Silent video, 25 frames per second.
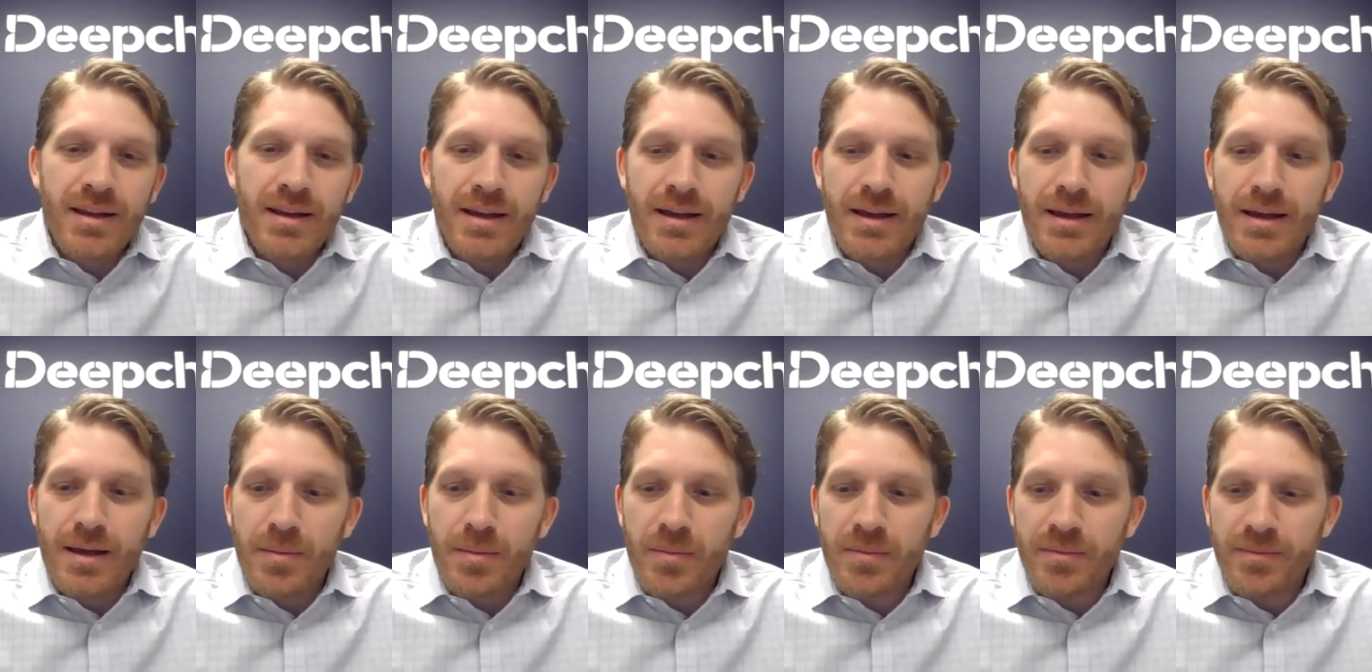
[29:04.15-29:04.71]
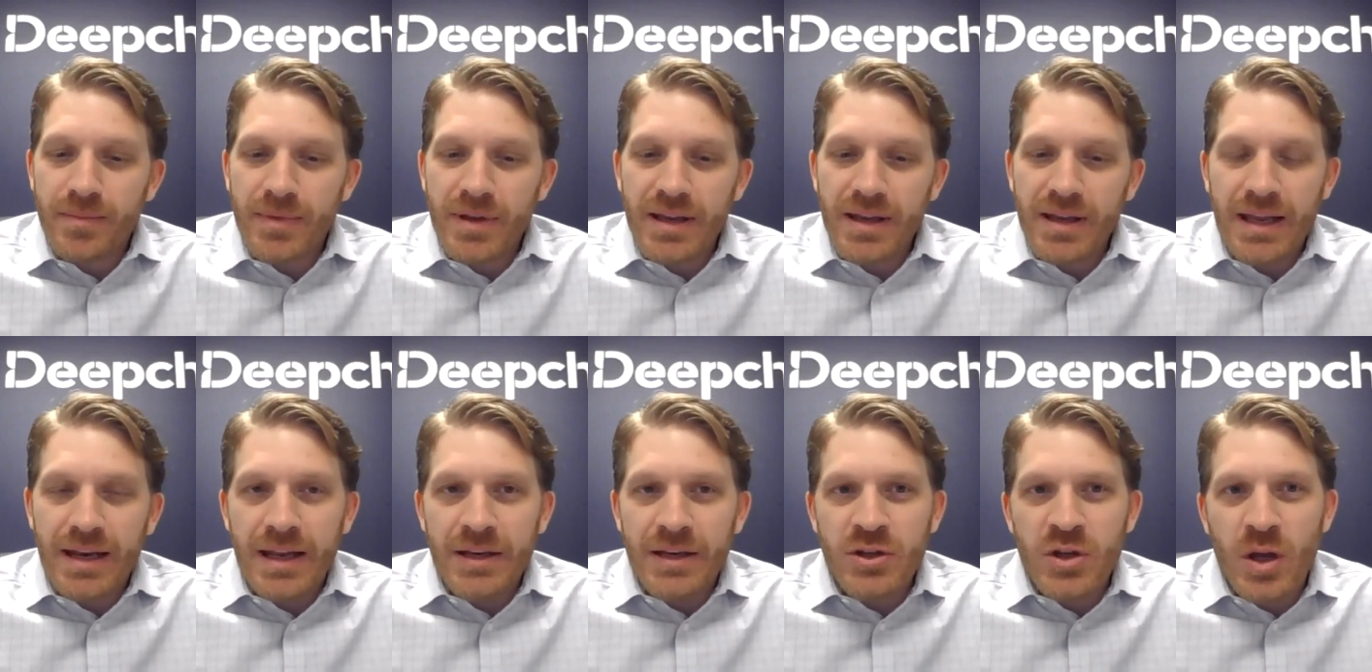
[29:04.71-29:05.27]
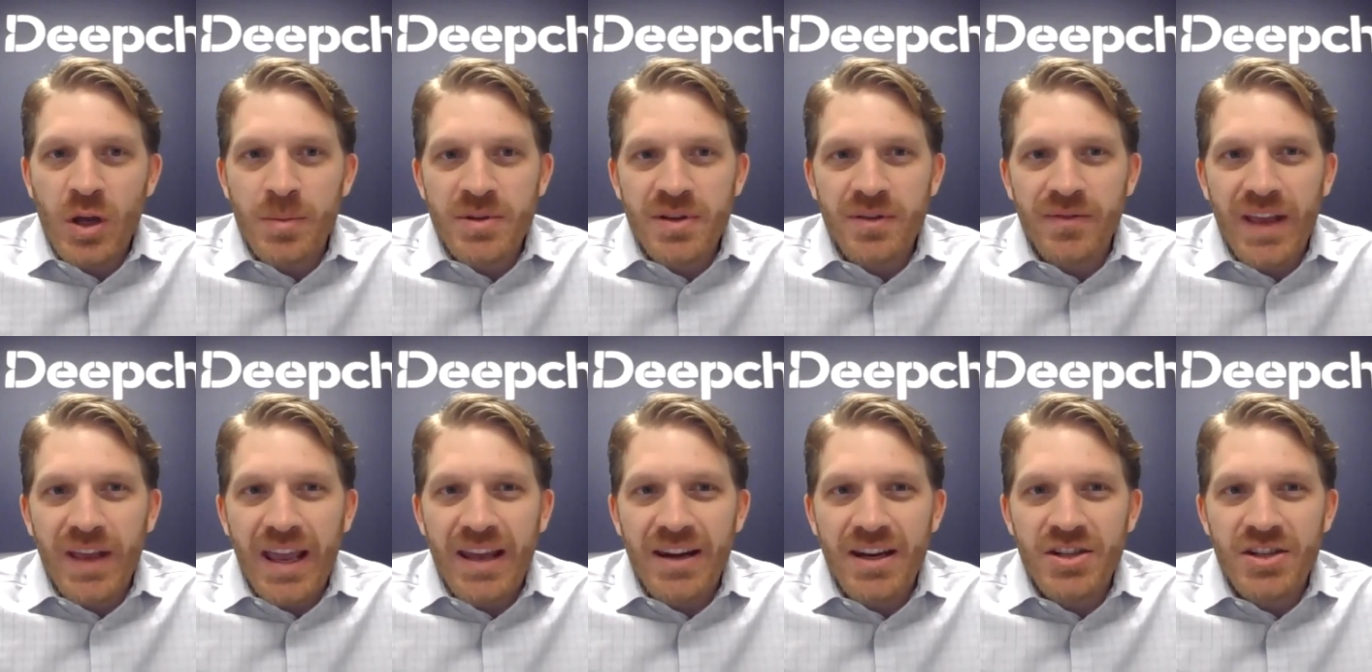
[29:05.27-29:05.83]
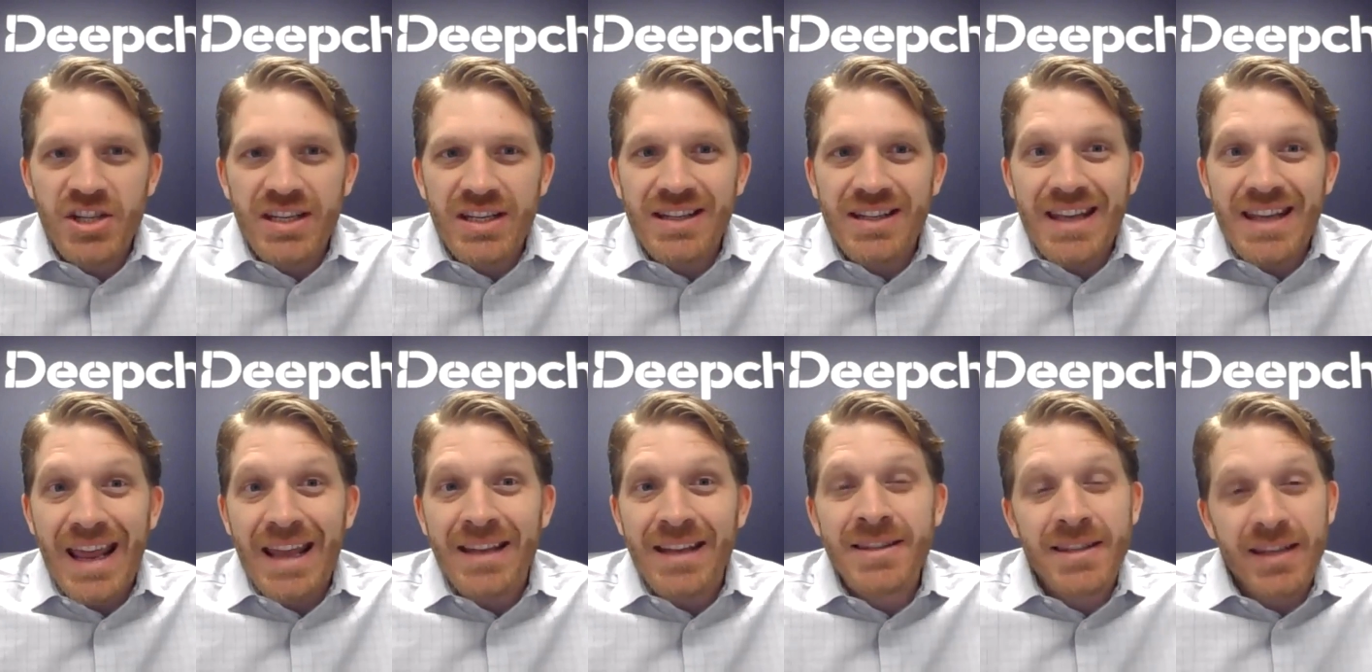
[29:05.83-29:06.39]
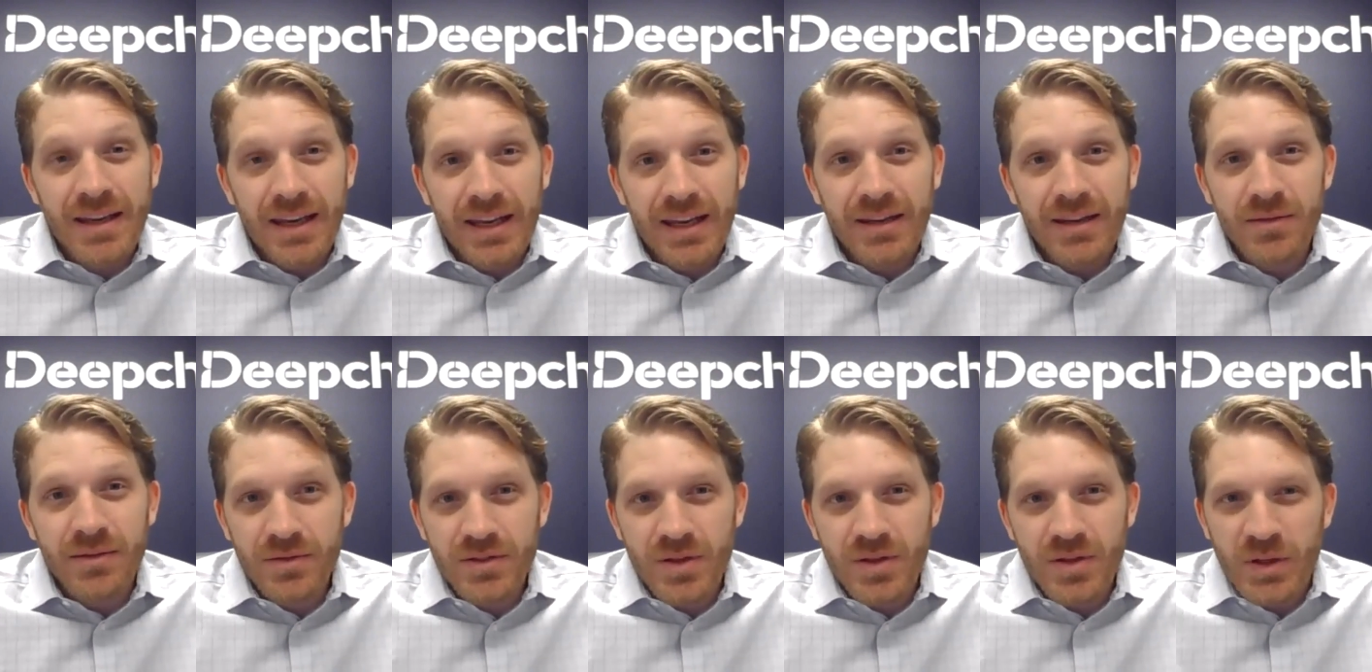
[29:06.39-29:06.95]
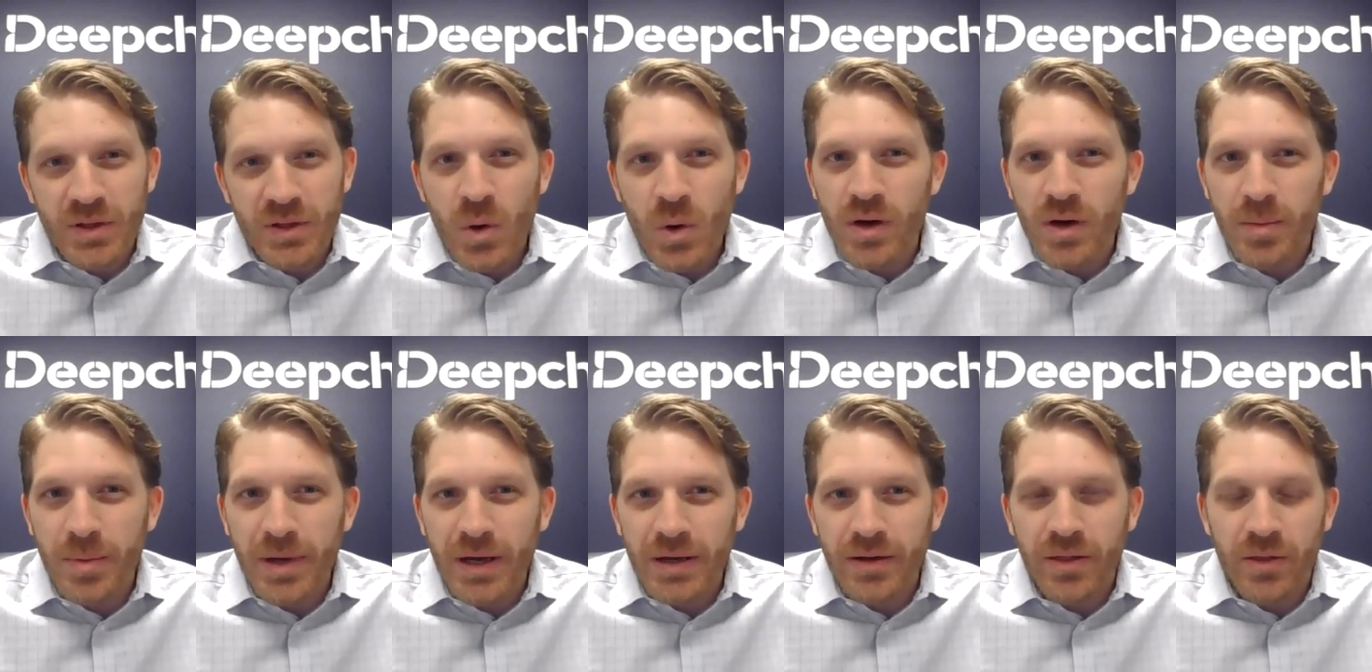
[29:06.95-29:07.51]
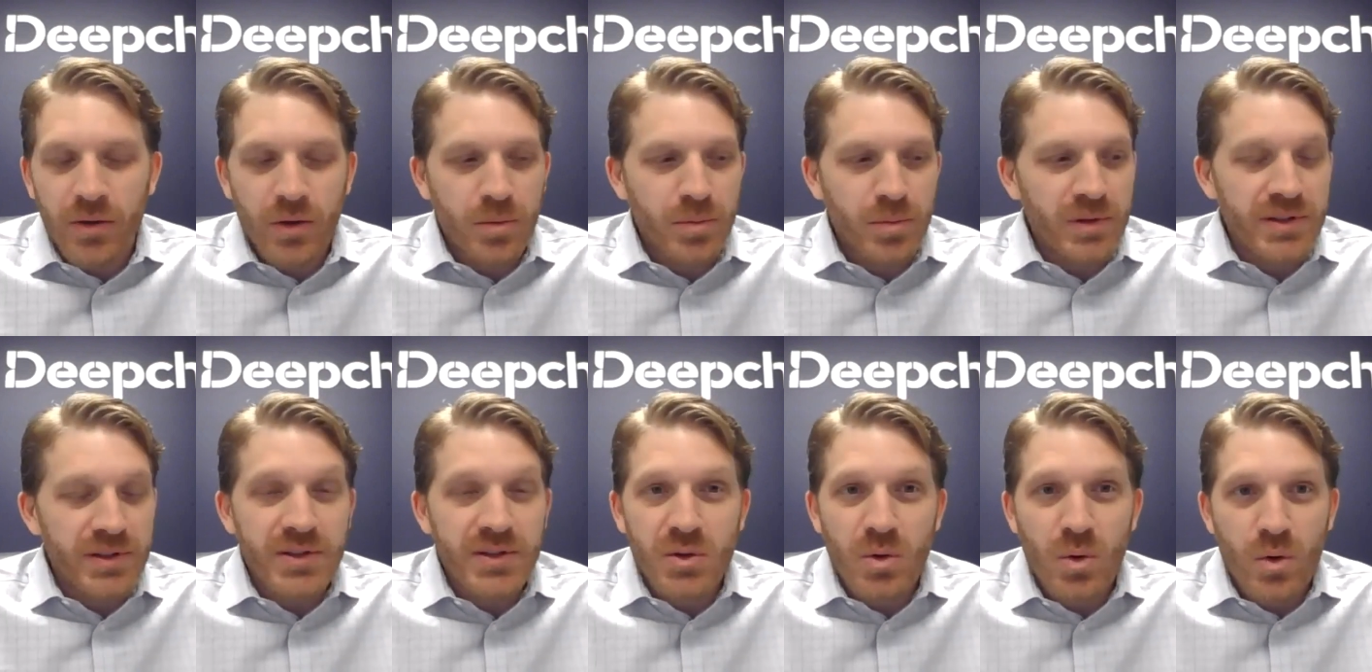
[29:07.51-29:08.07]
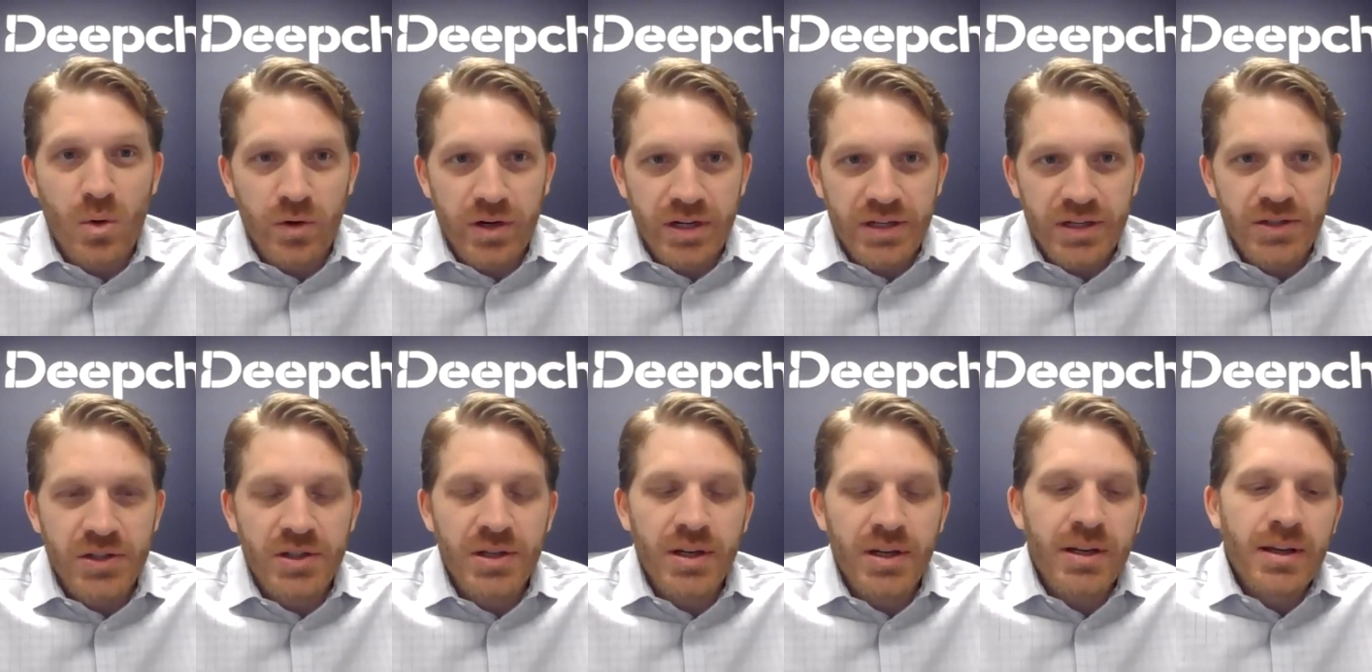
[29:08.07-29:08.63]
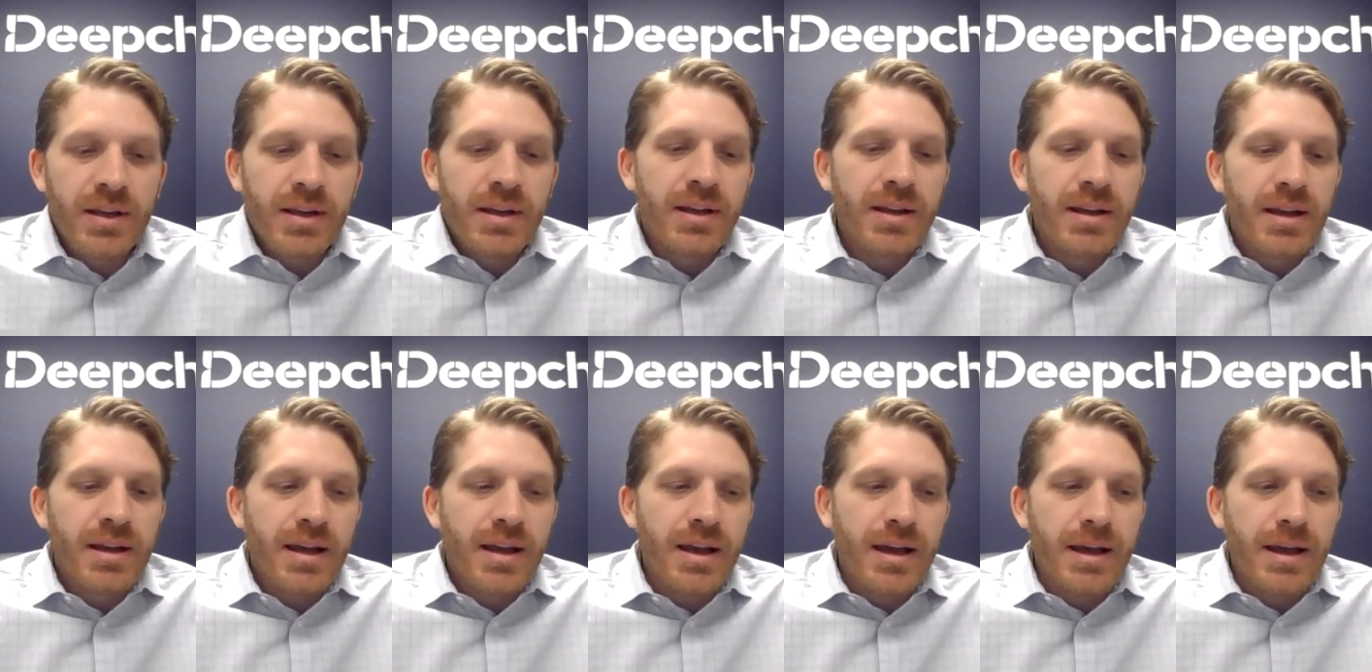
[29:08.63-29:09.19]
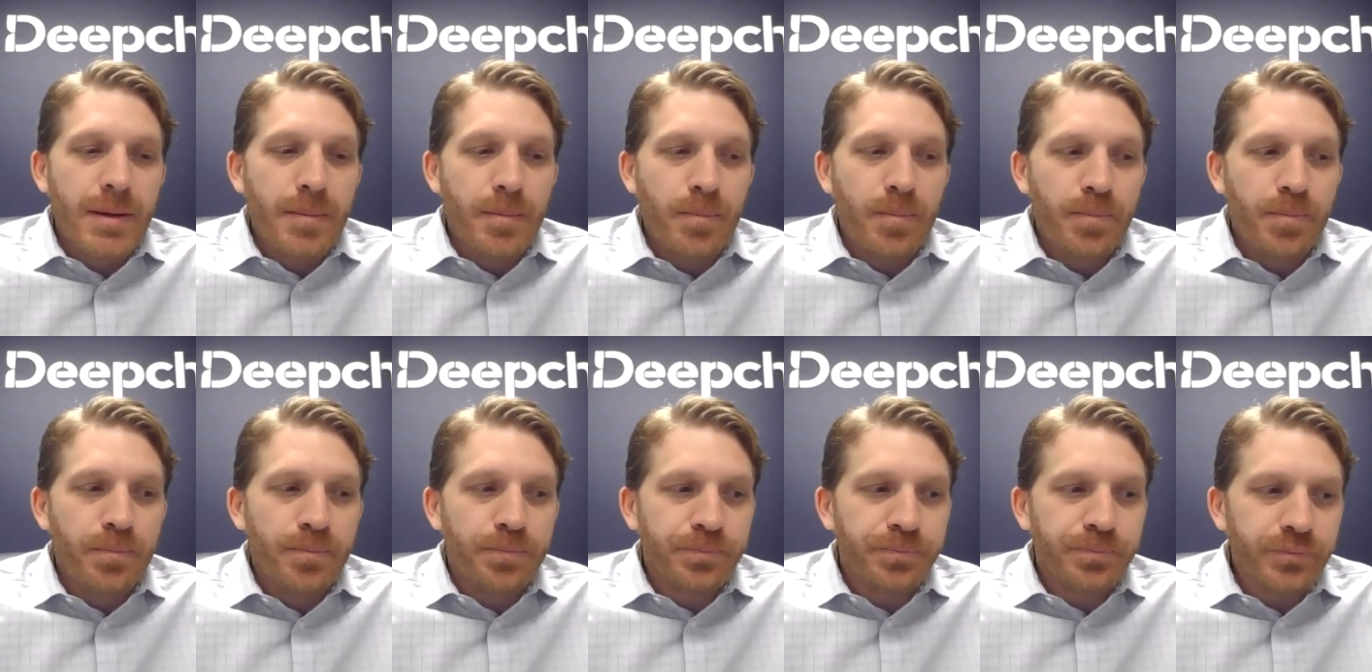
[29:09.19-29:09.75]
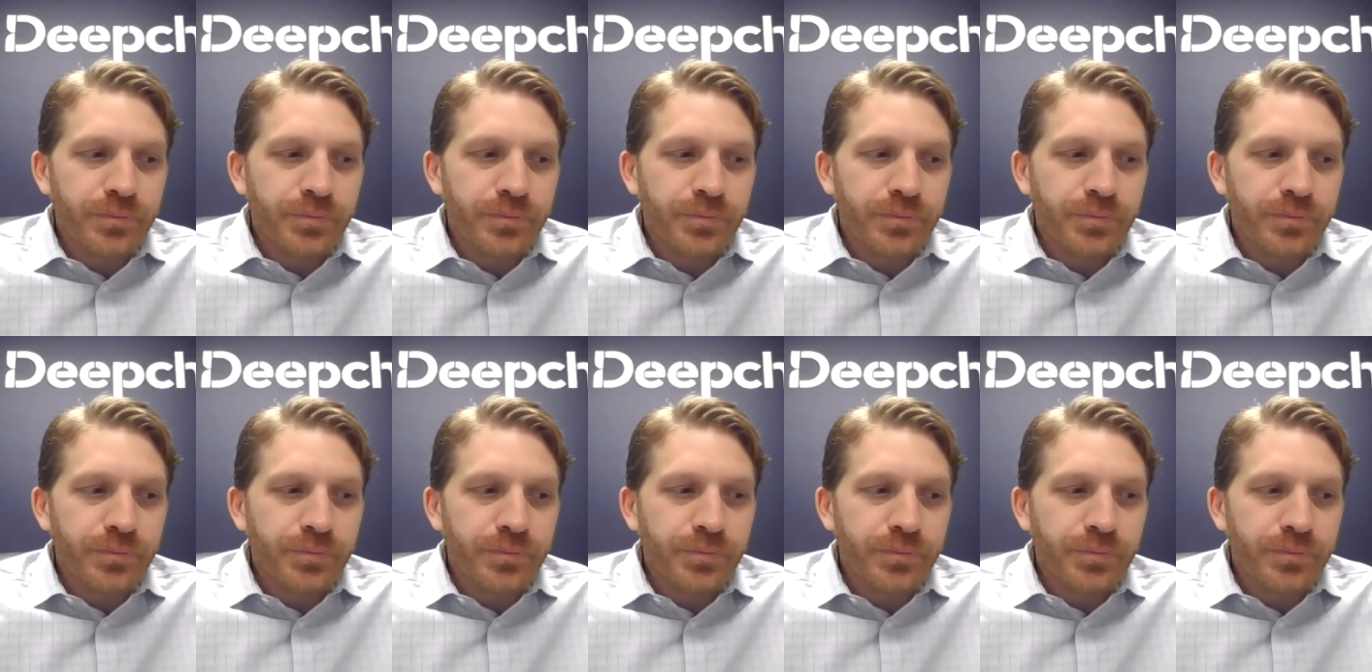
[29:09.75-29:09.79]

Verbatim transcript: Um, in terms of energy density, so we talk about thermal storage, um,